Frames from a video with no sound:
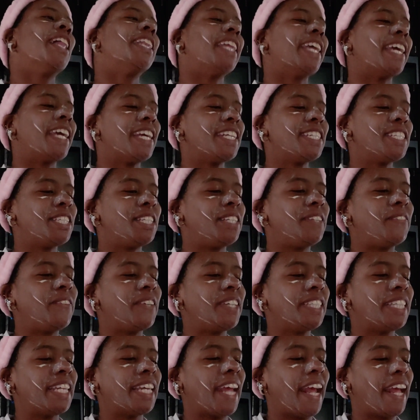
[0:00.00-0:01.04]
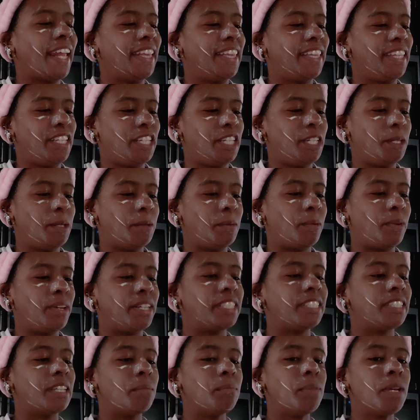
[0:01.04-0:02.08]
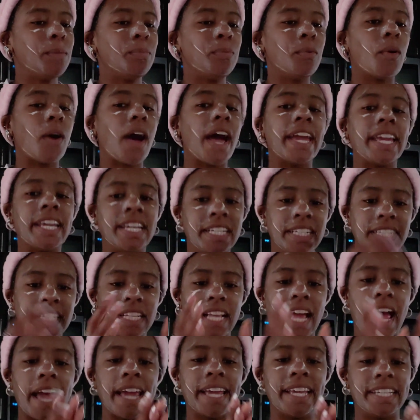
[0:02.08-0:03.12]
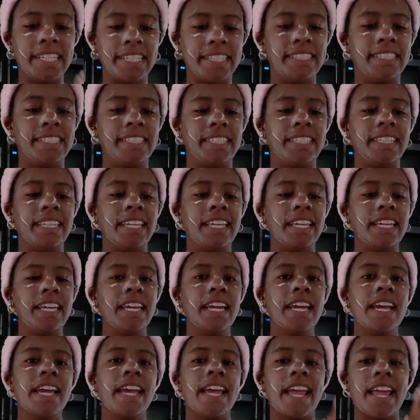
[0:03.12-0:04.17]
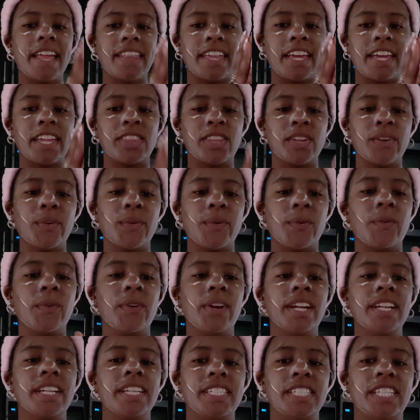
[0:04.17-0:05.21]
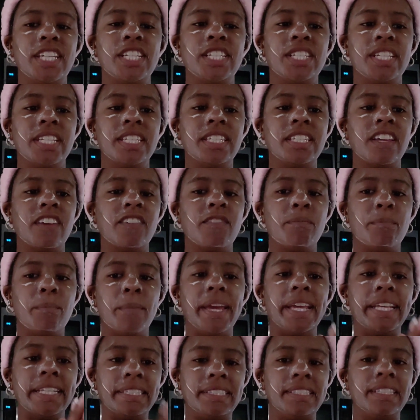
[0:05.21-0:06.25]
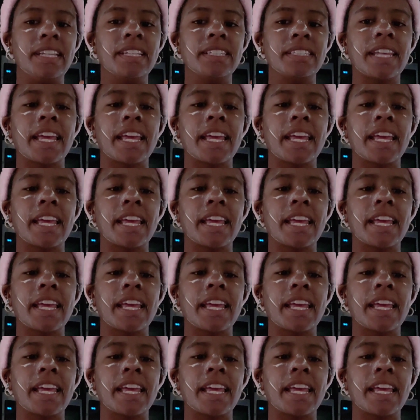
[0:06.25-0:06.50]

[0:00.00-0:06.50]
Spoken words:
like? It just feels like at this point, some people I could see, and like their organization stuff makes sense.